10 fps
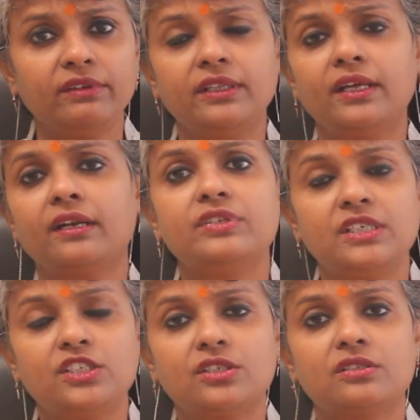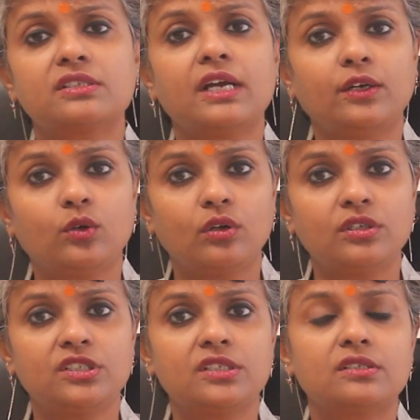with their physicians,
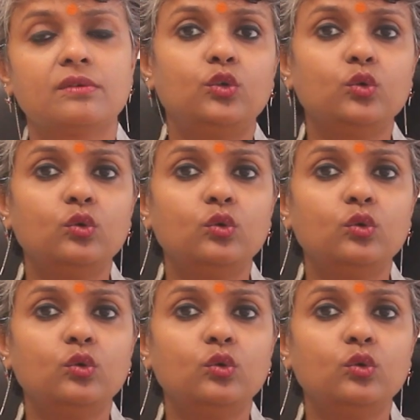gynecologists to